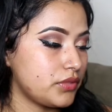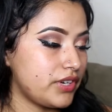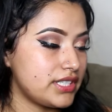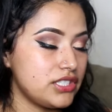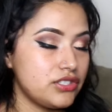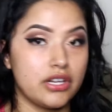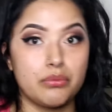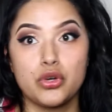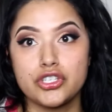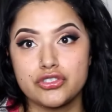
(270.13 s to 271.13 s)
perfecting
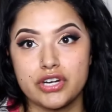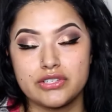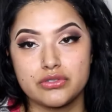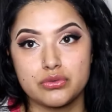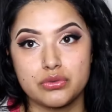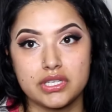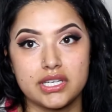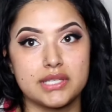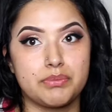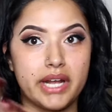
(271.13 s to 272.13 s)
gel moisturizer is
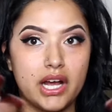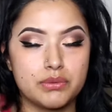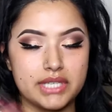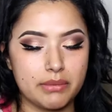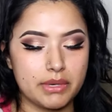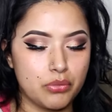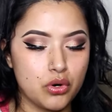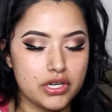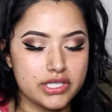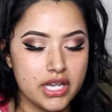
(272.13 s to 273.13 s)
really good, but it helps tighten the
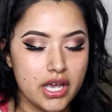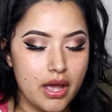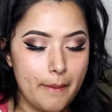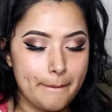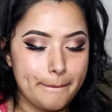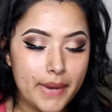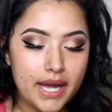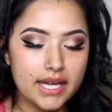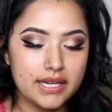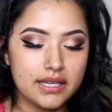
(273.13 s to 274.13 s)
pores.
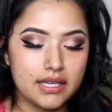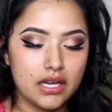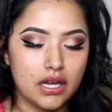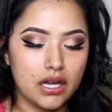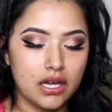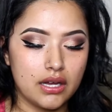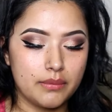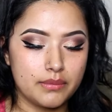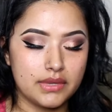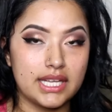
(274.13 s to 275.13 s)
But
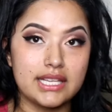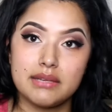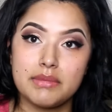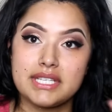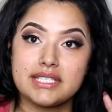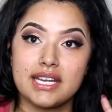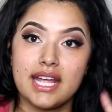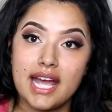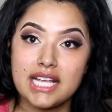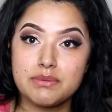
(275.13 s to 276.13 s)
lately my
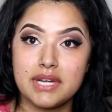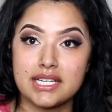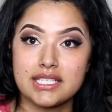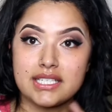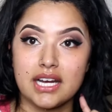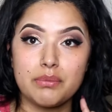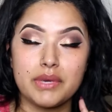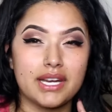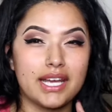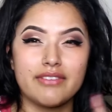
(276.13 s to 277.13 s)
skin has been acting
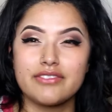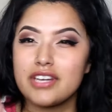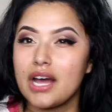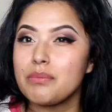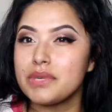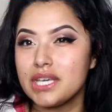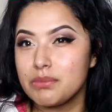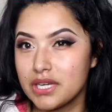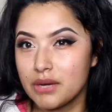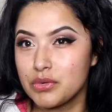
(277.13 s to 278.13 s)
up and I have not been
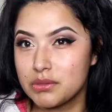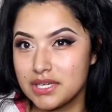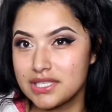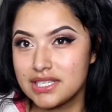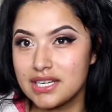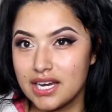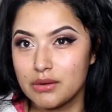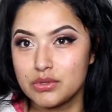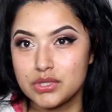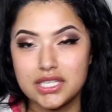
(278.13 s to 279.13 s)
keeping up with my
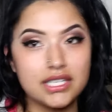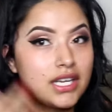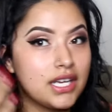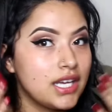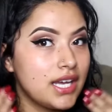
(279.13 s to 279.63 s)
skincare routine